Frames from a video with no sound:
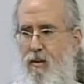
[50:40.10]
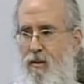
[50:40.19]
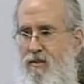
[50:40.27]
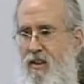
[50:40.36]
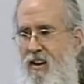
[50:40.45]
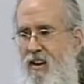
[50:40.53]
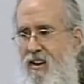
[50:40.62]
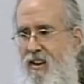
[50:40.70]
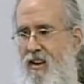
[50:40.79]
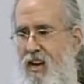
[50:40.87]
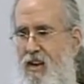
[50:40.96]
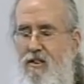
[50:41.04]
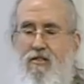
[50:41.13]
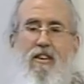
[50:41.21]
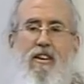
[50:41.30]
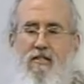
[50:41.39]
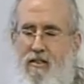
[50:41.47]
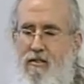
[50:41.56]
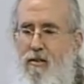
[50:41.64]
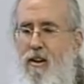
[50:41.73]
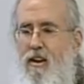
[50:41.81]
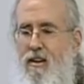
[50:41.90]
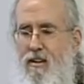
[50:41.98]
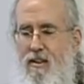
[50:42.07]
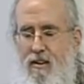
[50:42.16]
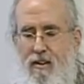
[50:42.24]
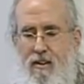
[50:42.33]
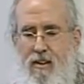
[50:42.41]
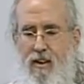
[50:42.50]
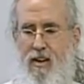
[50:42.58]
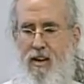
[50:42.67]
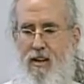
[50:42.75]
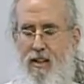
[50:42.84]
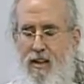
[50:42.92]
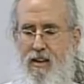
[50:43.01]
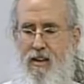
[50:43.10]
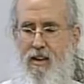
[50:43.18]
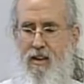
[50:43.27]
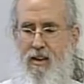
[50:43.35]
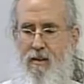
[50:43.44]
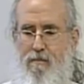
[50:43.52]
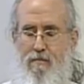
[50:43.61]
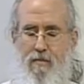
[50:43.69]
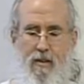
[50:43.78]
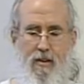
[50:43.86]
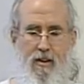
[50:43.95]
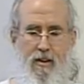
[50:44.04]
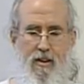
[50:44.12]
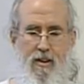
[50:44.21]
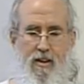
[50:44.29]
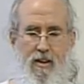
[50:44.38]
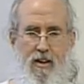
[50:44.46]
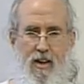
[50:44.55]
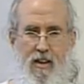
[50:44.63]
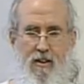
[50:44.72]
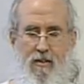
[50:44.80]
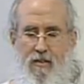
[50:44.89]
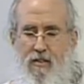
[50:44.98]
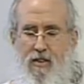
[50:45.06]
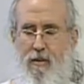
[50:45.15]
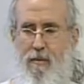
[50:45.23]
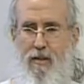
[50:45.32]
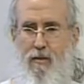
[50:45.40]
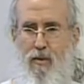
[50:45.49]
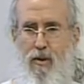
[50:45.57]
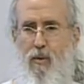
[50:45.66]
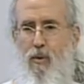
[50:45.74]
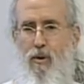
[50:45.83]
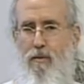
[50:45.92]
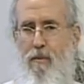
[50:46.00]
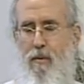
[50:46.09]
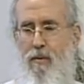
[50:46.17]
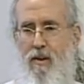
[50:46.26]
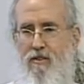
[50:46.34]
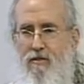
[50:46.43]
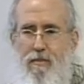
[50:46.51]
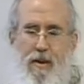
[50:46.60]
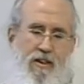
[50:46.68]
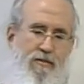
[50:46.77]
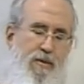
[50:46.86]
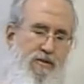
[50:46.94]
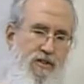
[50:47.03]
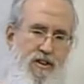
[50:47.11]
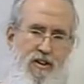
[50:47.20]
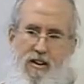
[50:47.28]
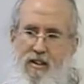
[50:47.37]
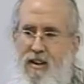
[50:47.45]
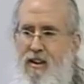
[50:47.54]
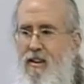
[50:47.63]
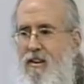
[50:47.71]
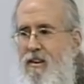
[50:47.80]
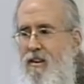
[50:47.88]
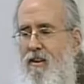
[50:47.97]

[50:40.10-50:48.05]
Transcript: what's that? And diseases, right? Uh, like uh, you don't have to think about the really horrible ones, but I like suppose you could like. That, like